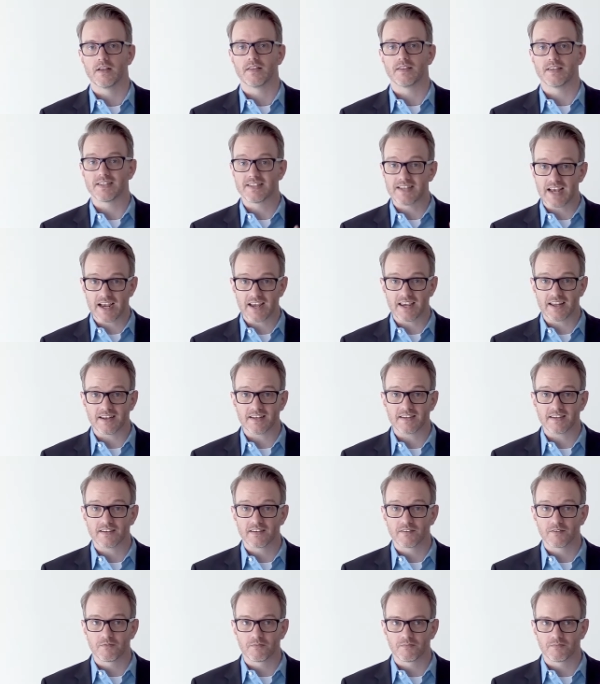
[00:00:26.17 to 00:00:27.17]
The second,
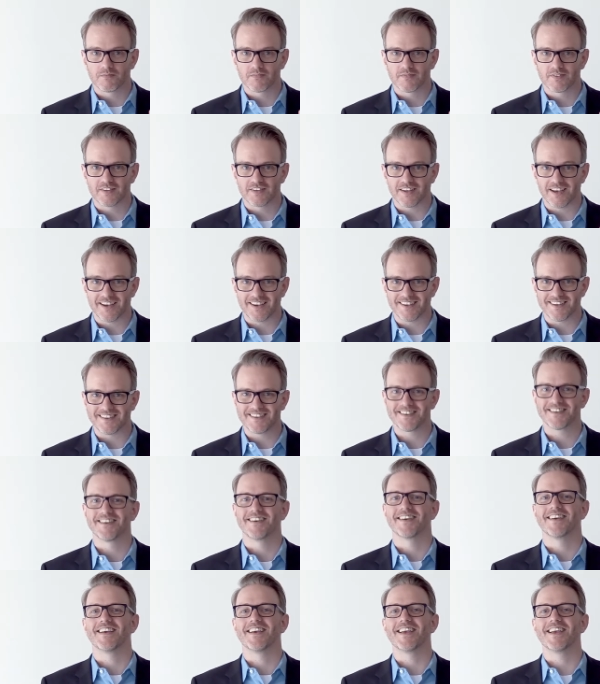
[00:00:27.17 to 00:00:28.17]
second
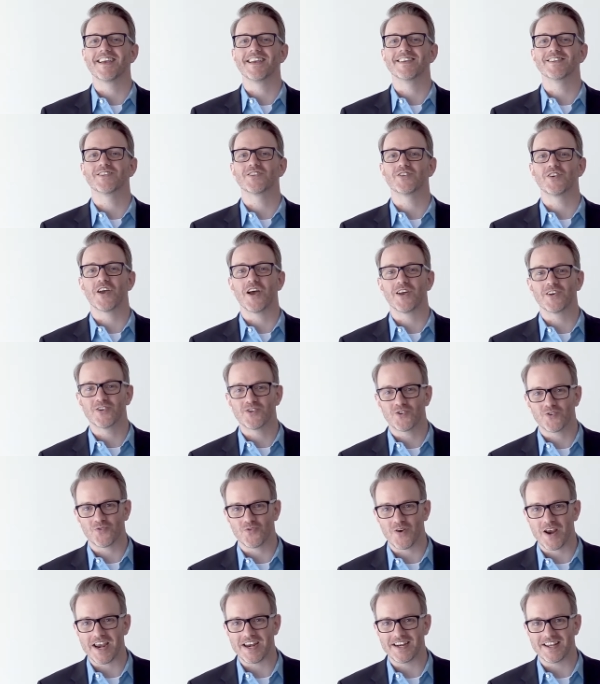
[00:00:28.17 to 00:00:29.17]
is a
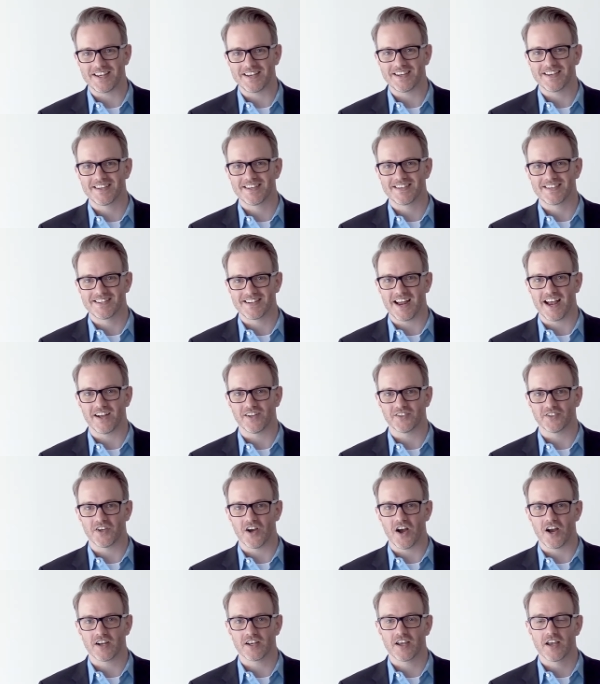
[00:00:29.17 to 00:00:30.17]
training style
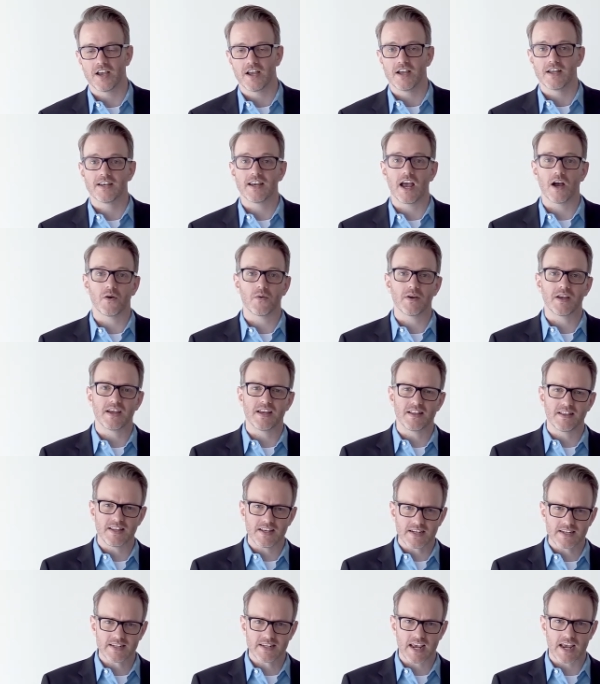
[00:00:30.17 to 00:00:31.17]
talk. Now, in
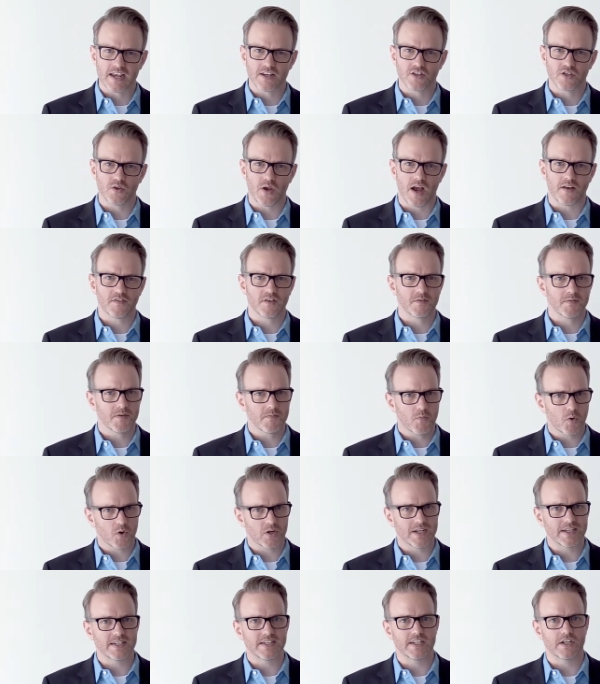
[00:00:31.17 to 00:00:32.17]
this case, you have to be
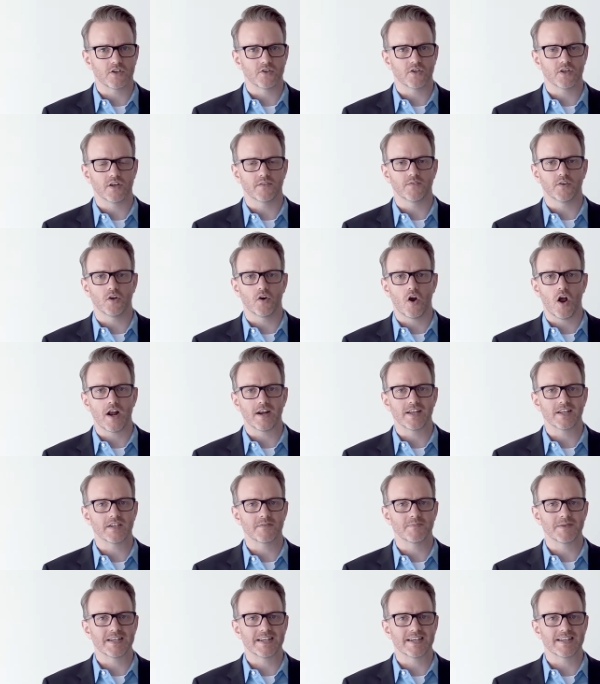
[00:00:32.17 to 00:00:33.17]
more considerate of your
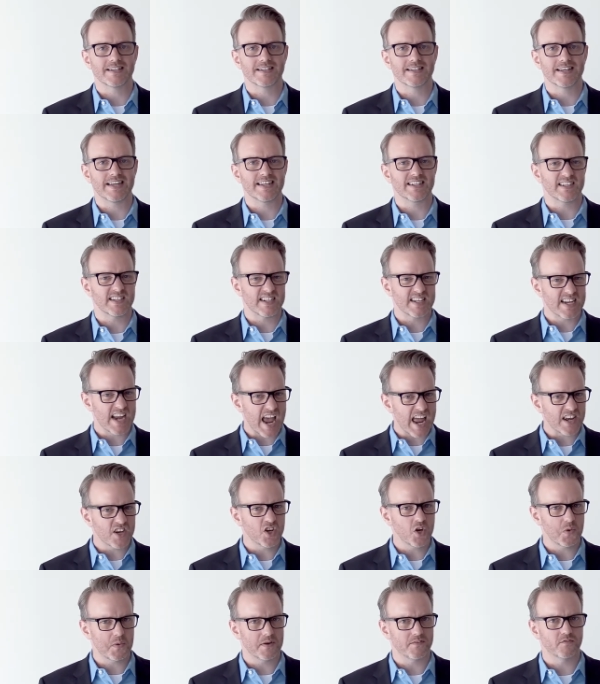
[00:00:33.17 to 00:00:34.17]
audience because it's net
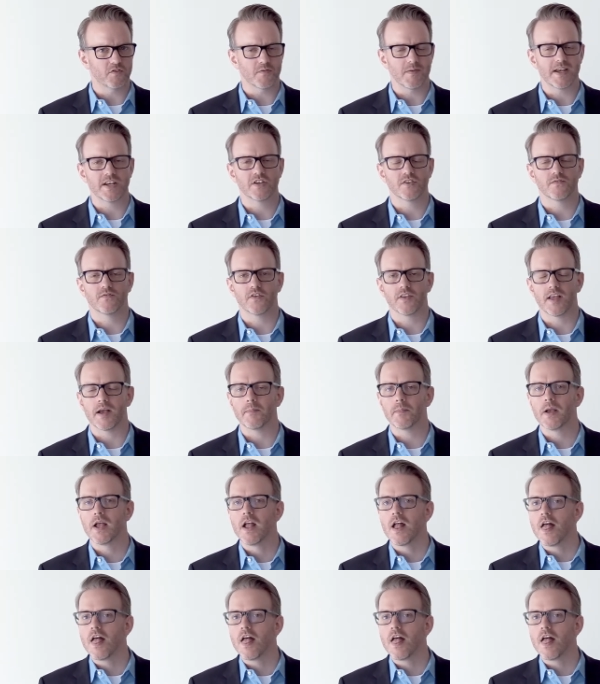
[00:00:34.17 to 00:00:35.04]
new information for them.